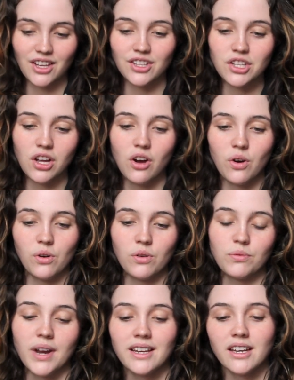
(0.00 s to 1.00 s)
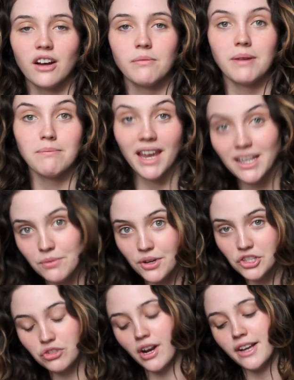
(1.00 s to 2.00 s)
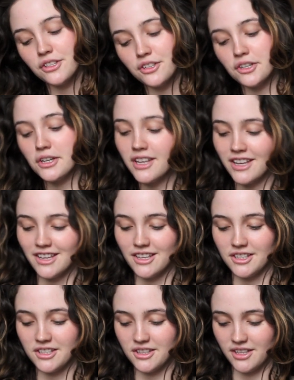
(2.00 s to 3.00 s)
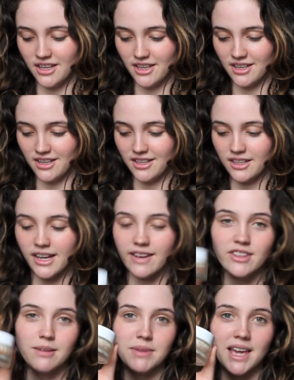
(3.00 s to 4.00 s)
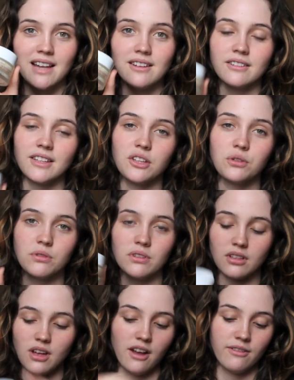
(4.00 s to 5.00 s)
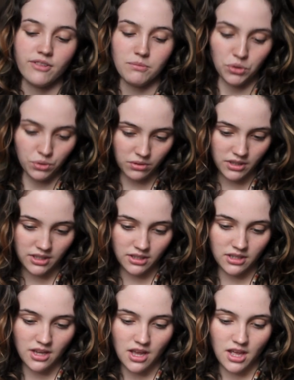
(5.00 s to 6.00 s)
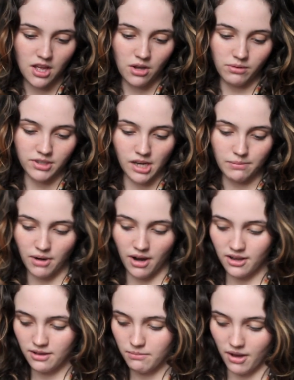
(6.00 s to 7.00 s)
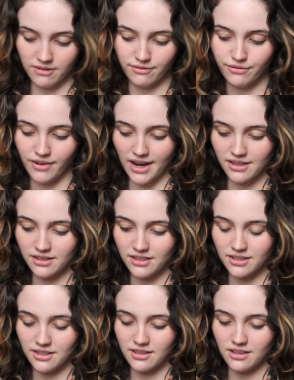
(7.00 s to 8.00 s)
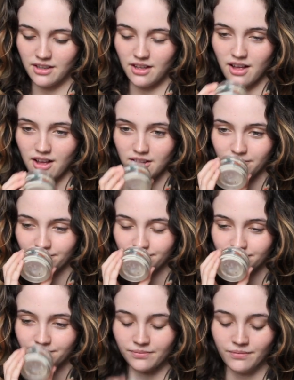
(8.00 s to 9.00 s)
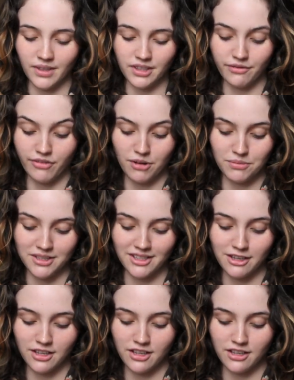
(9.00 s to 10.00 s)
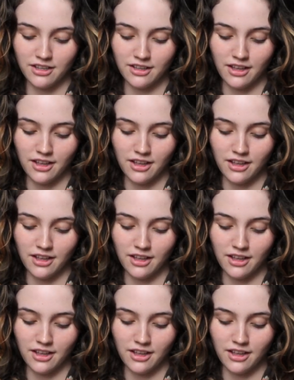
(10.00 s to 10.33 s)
So right now my main moisturizer is the Reve de Miel de Nuxe, from Nuxe, which I bought in France, the pharmacy,